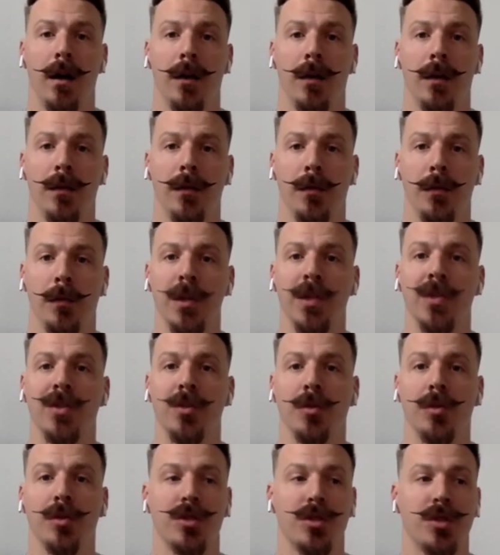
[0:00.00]

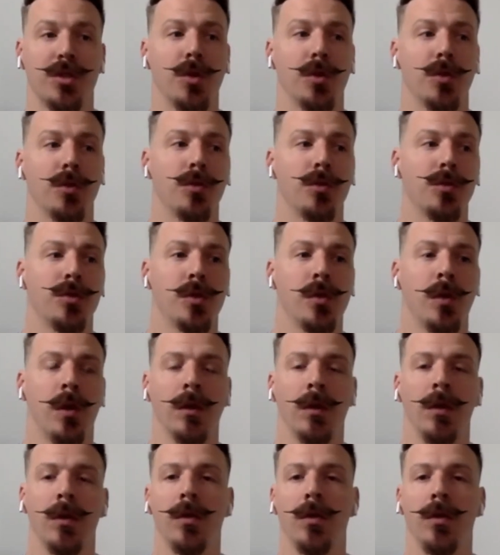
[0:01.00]
resource to our
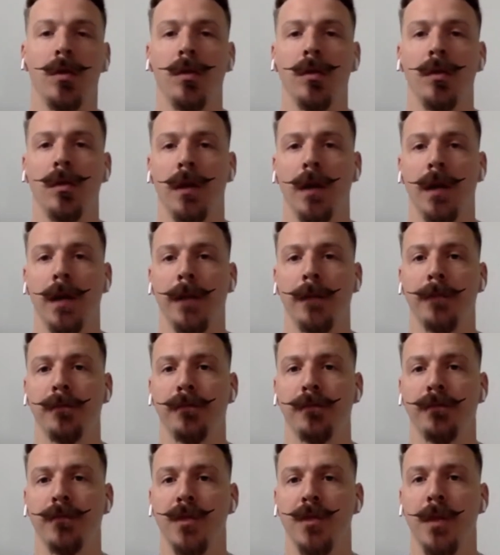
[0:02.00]
local
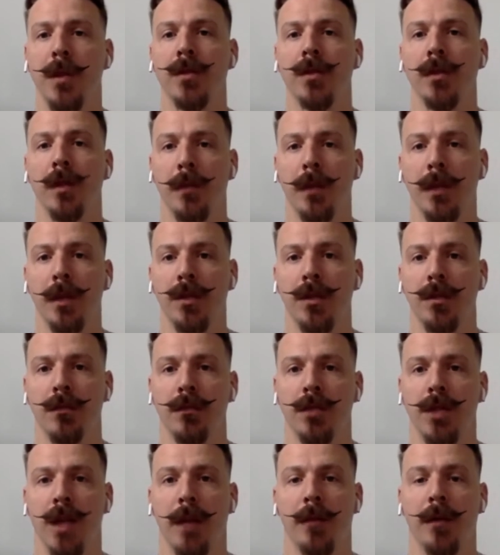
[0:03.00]
Special Olympics
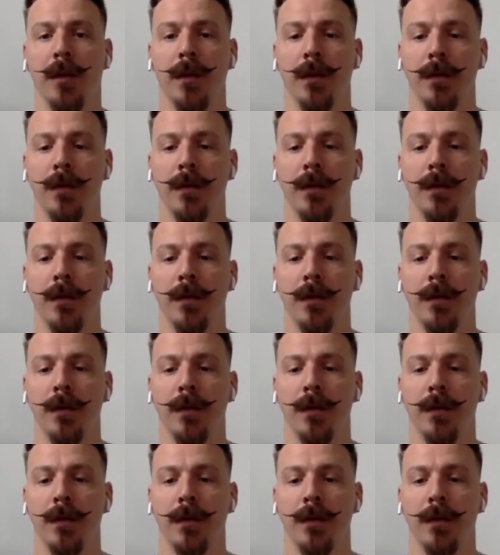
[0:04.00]
chapter.